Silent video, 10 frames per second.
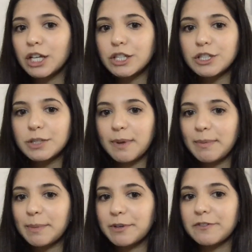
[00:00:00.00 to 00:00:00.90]
Could you
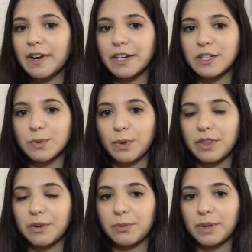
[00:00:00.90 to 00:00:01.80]
maybe provide us
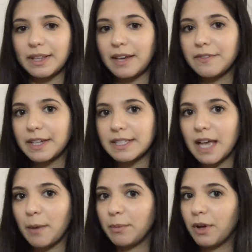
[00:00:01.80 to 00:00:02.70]
with a real-life
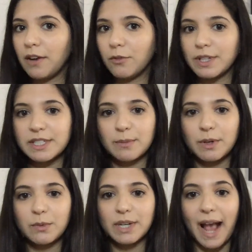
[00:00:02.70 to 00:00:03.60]
example of when
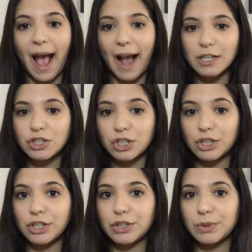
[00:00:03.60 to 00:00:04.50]
someone would
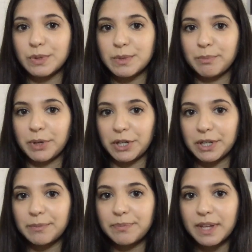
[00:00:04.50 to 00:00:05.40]
actually use
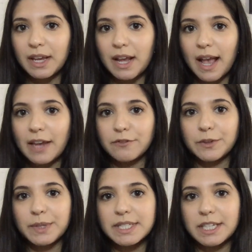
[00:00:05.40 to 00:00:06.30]
BERT and
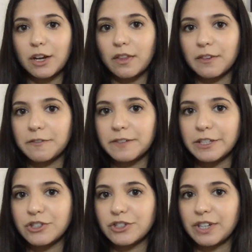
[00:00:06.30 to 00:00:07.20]
focusing on the
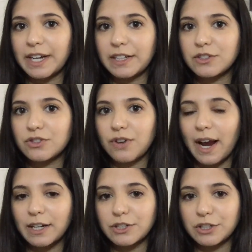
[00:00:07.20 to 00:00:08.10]
feature
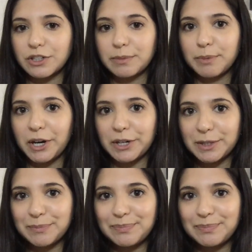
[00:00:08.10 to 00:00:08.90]
extractor part?